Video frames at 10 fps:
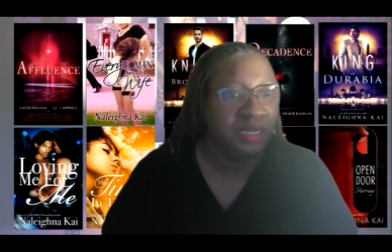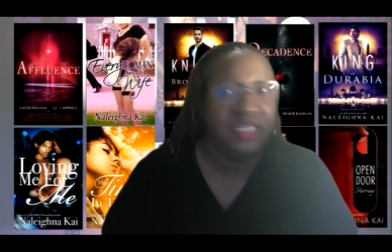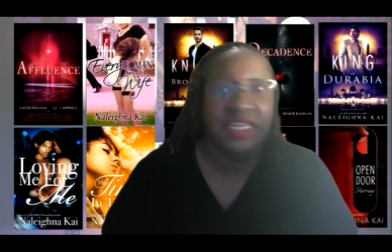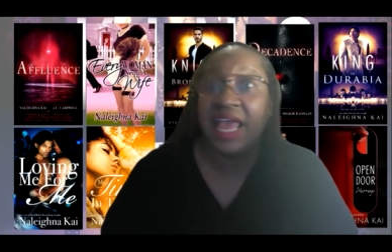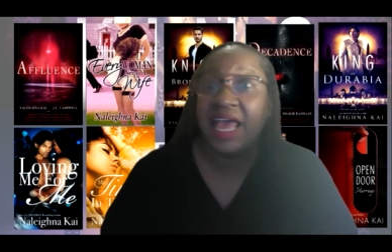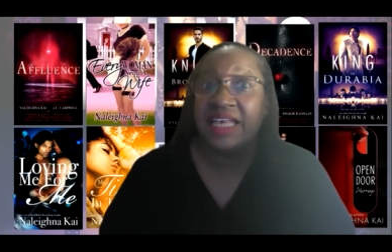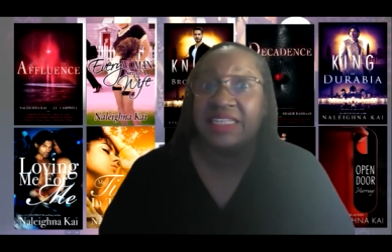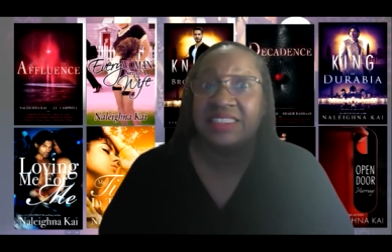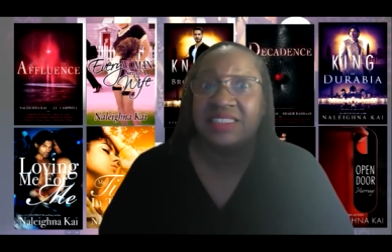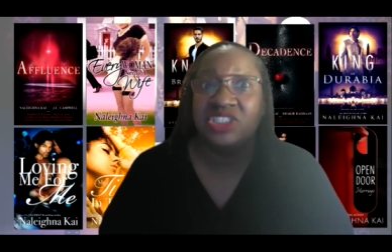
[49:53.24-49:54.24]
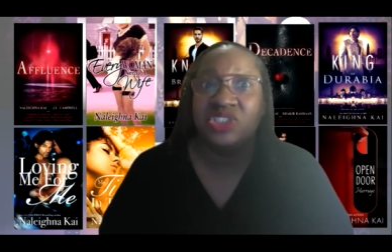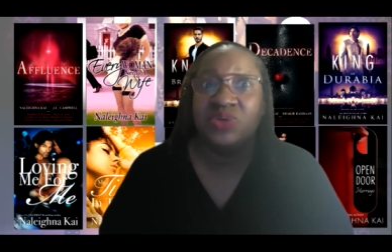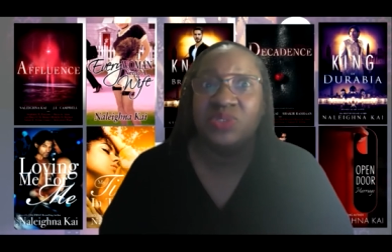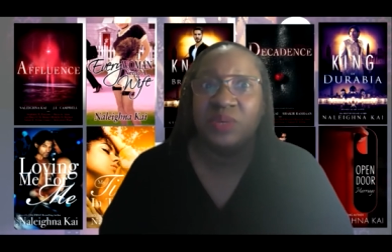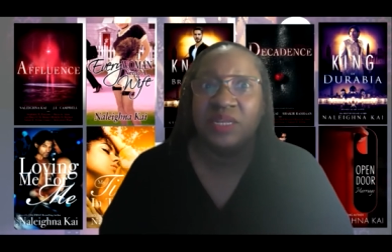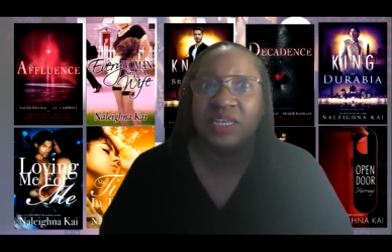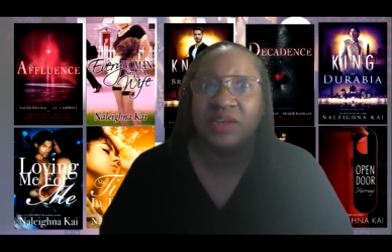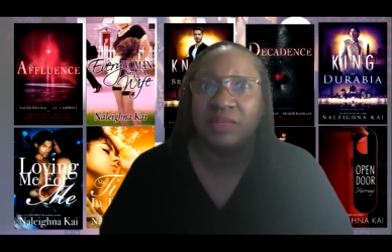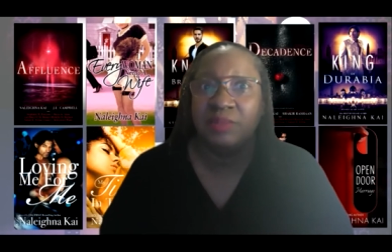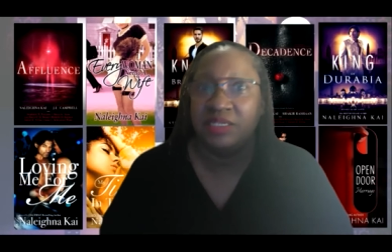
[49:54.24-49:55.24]
yes the shoes one here
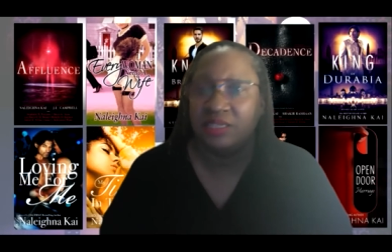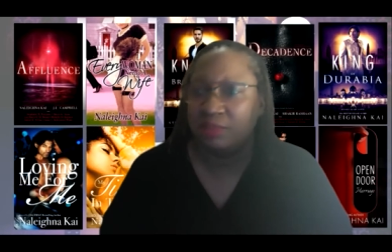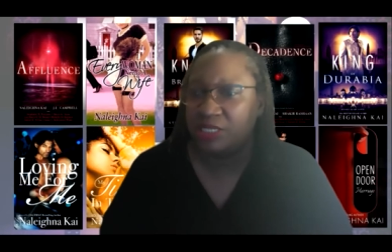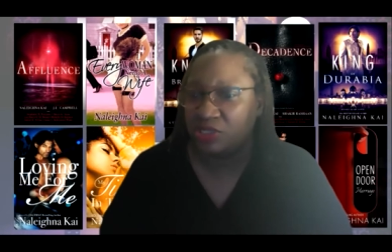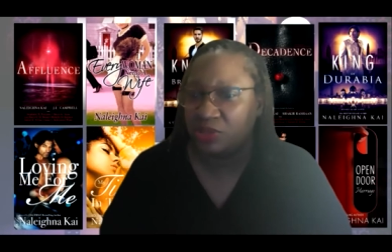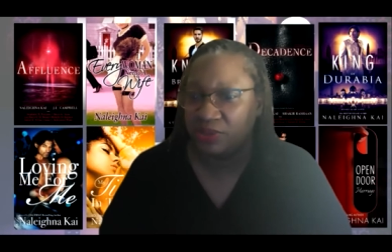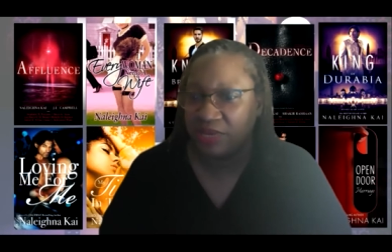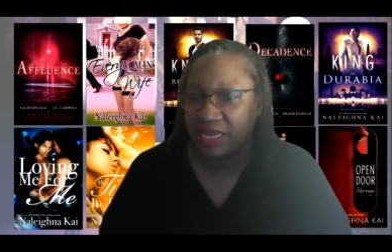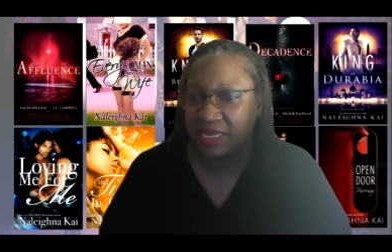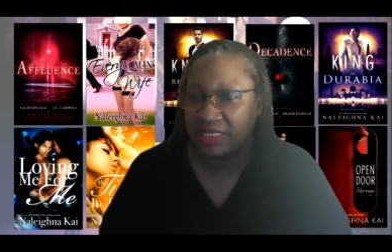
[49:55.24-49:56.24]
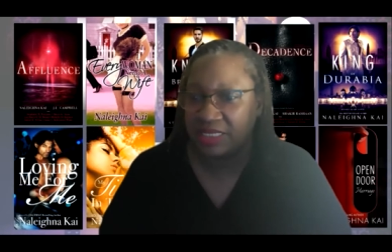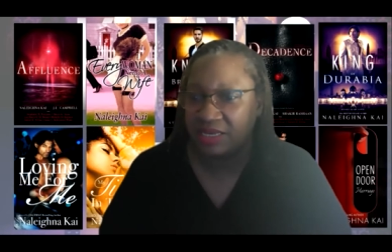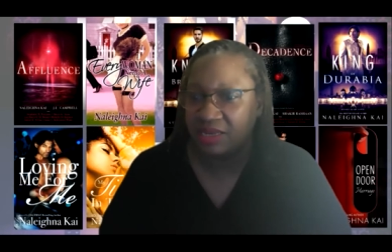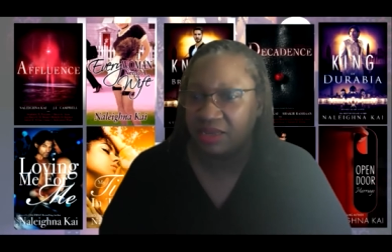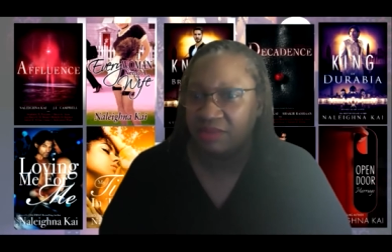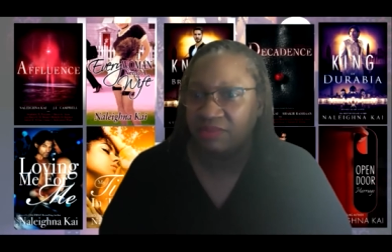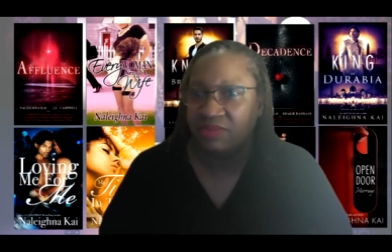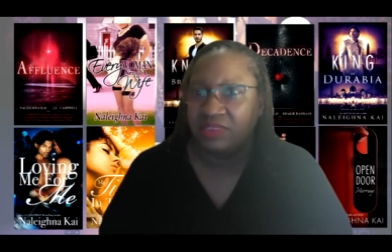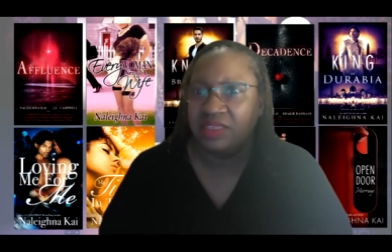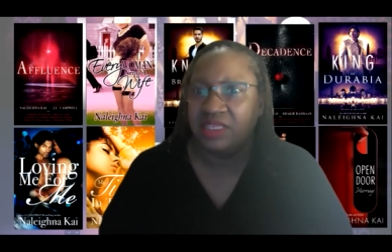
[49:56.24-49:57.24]
let me let me show you guys
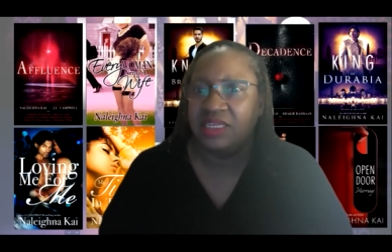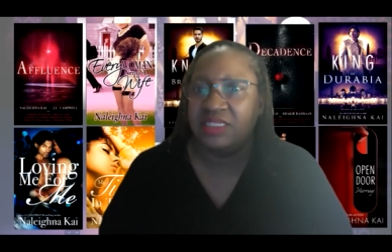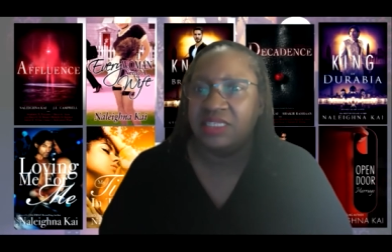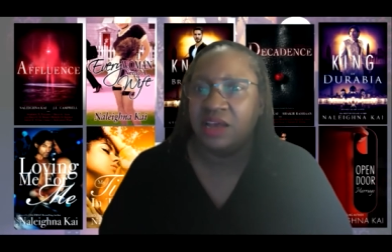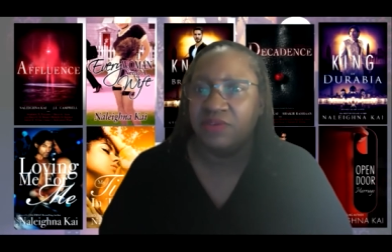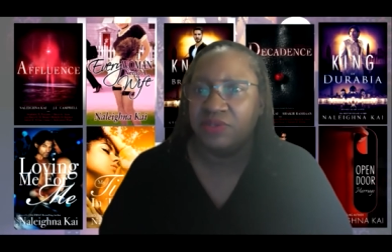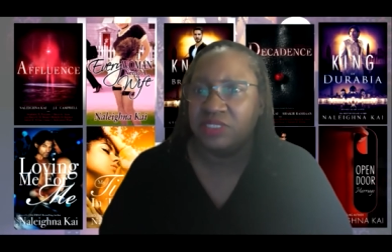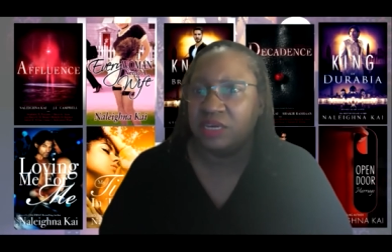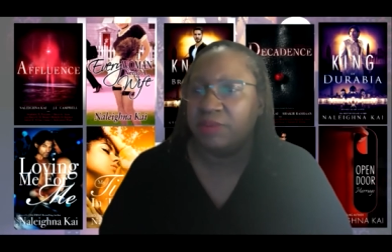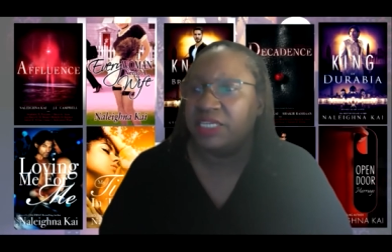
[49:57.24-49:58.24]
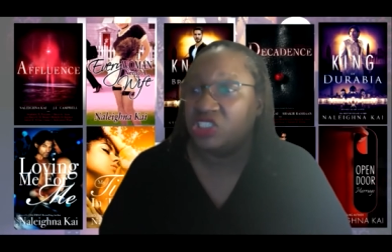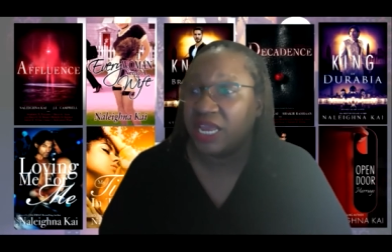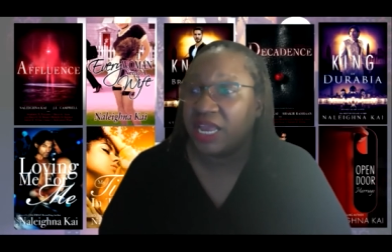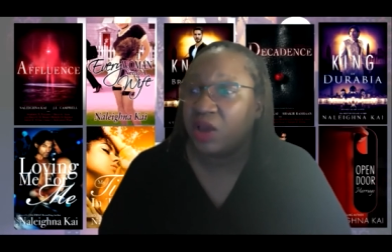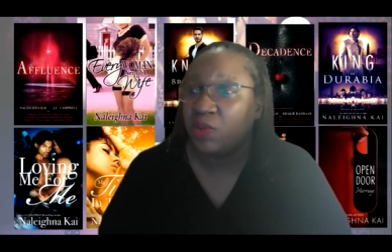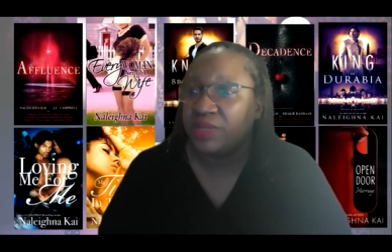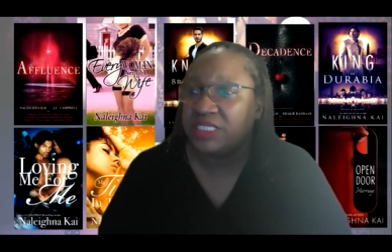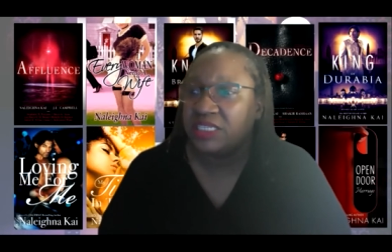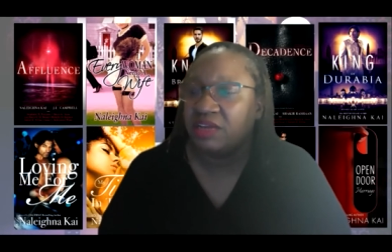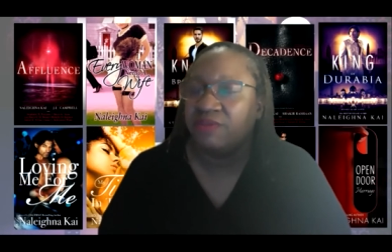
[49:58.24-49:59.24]
these covers done by jl
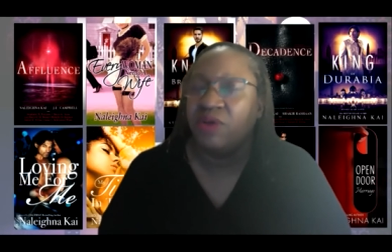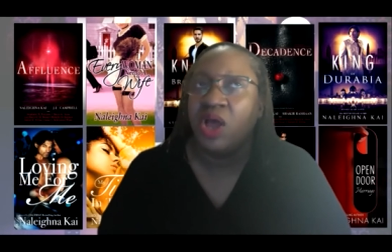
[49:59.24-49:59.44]
woodson of